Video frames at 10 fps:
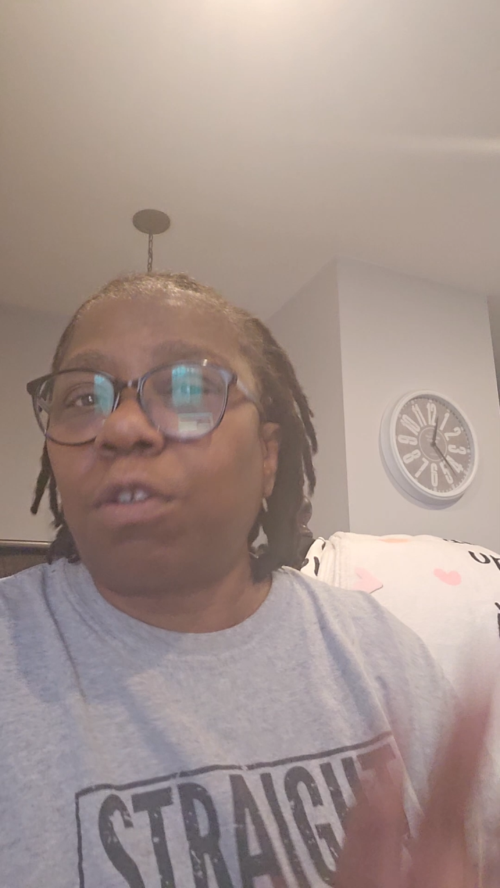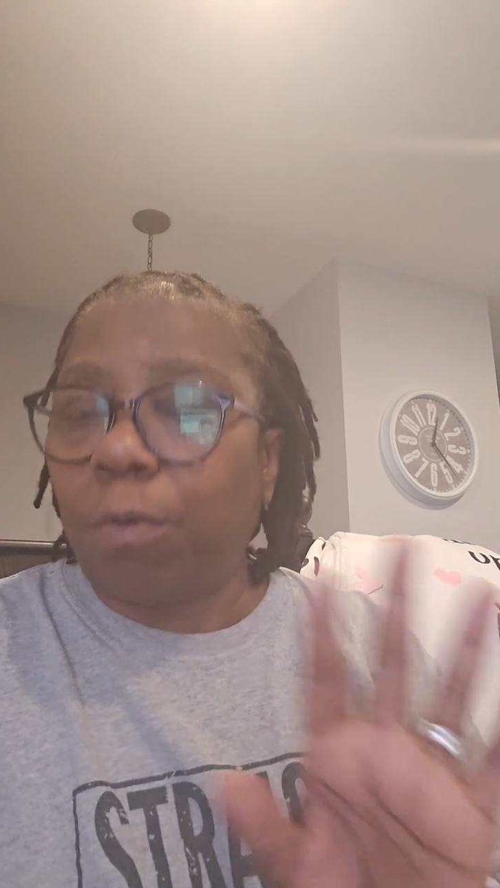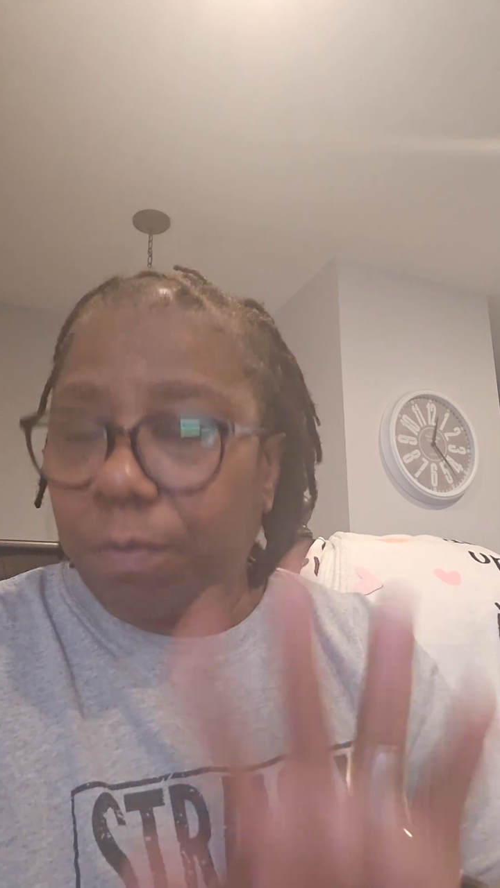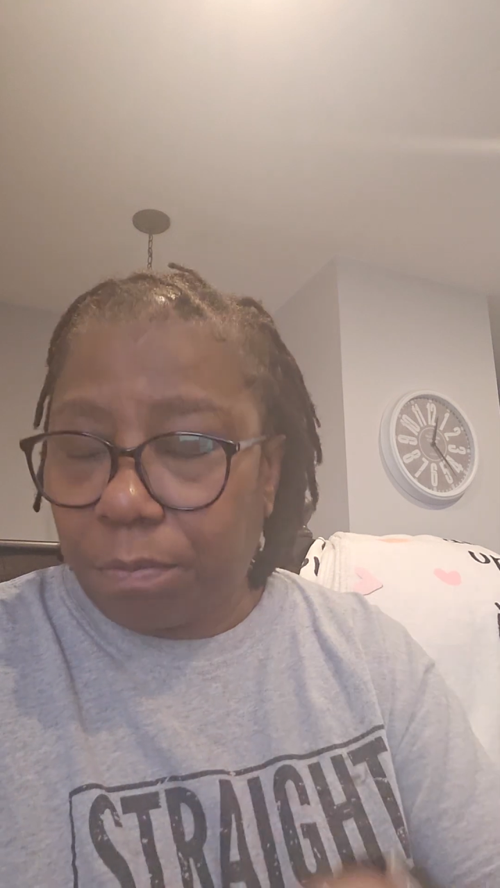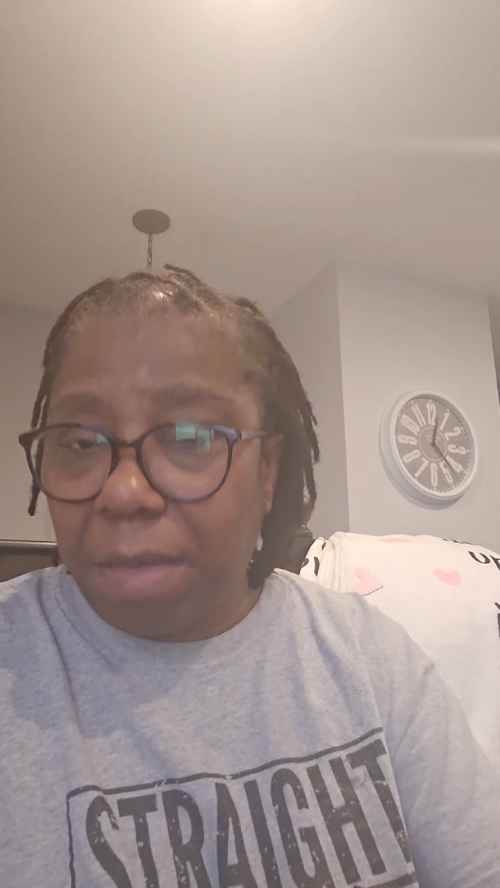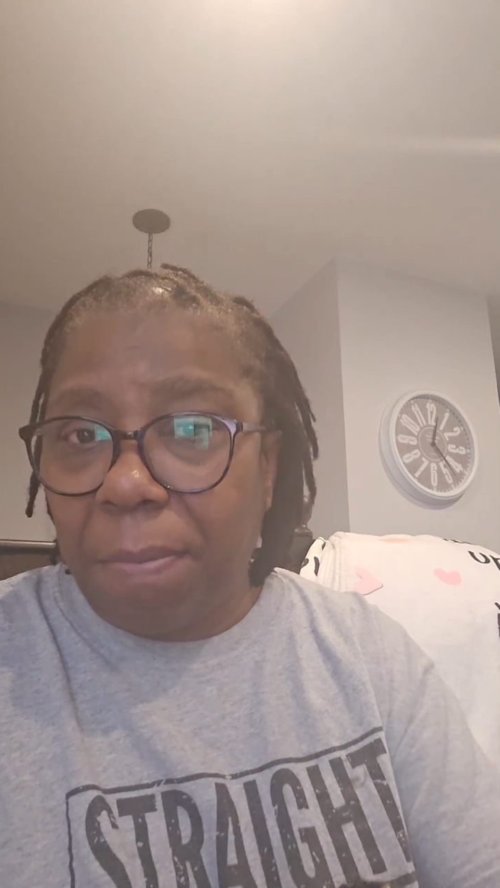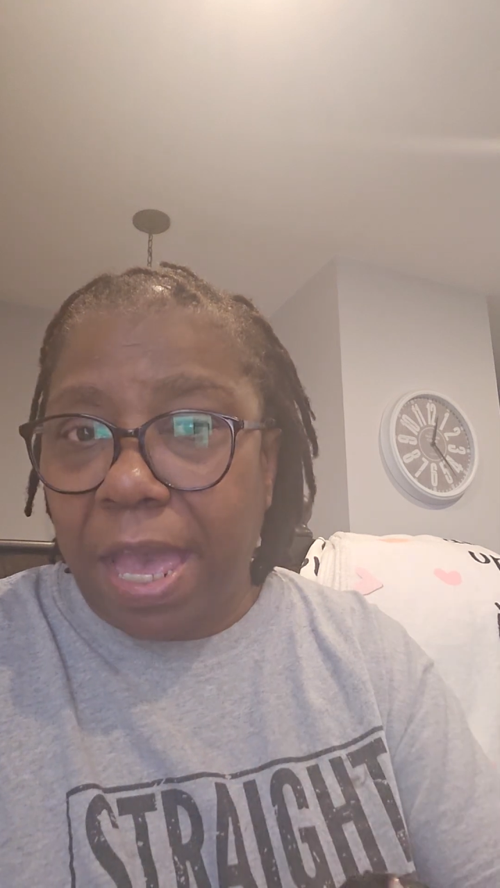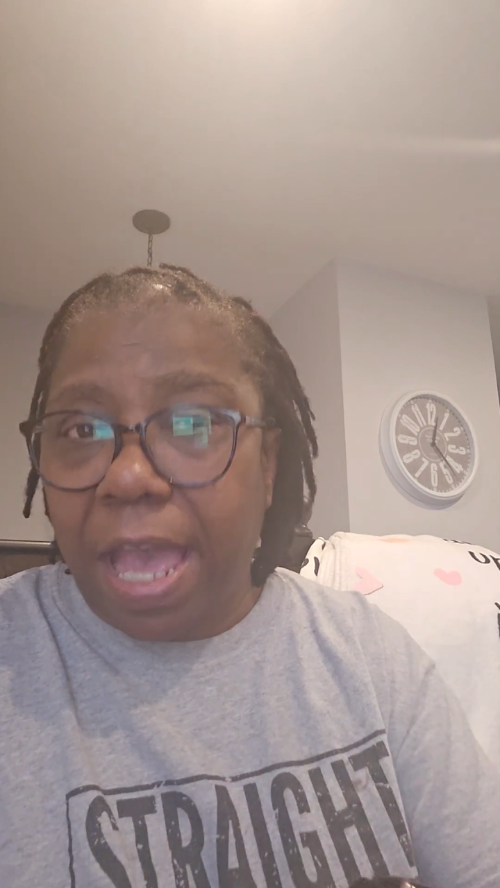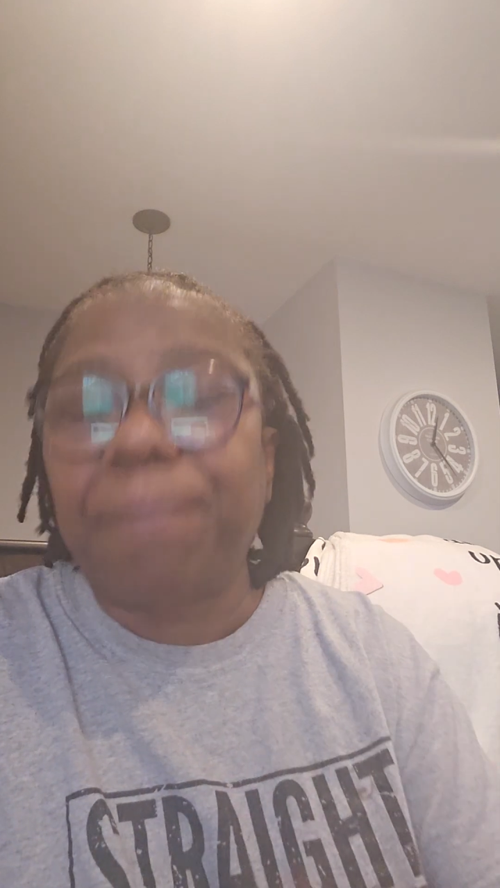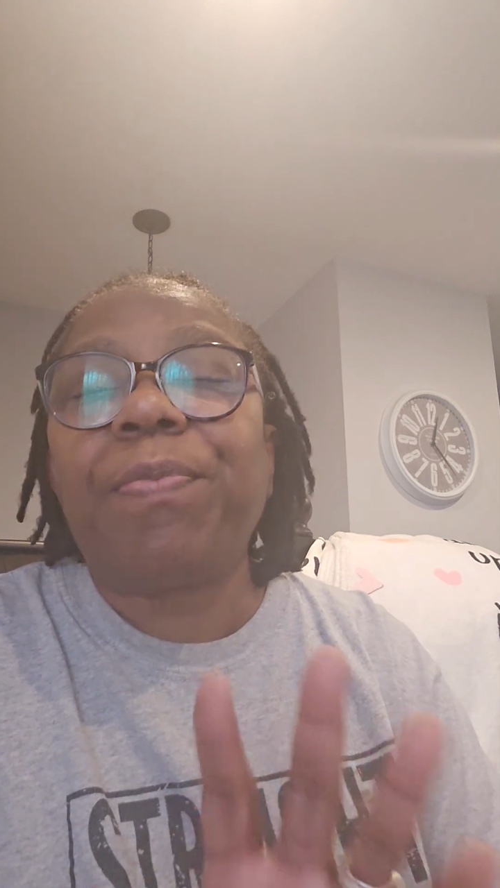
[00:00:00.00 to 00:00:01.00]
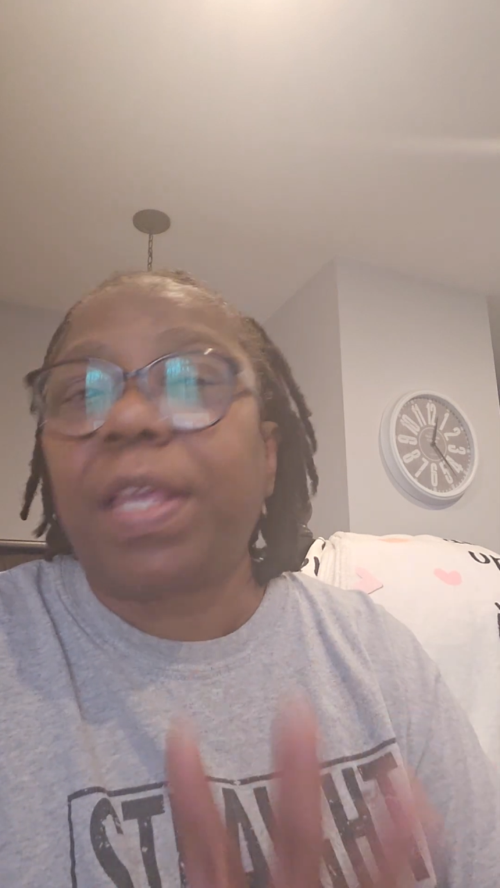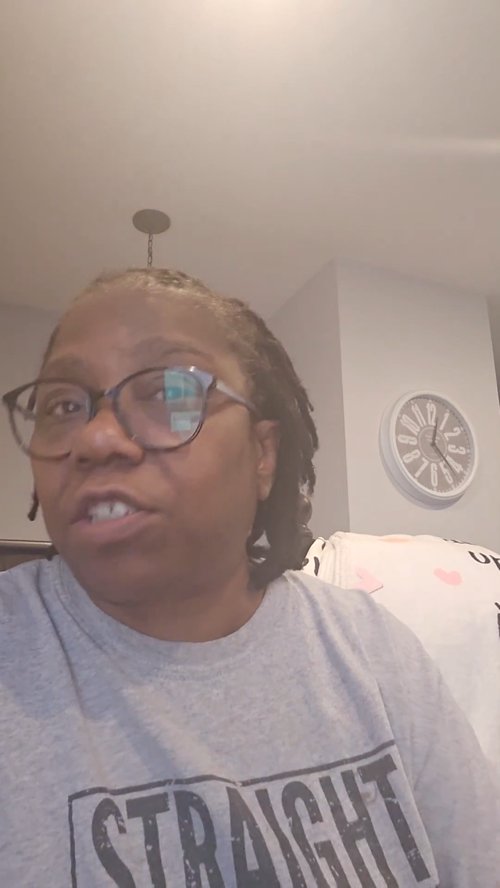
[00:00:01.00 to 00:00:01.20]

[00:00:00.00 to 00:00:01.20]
So my bad.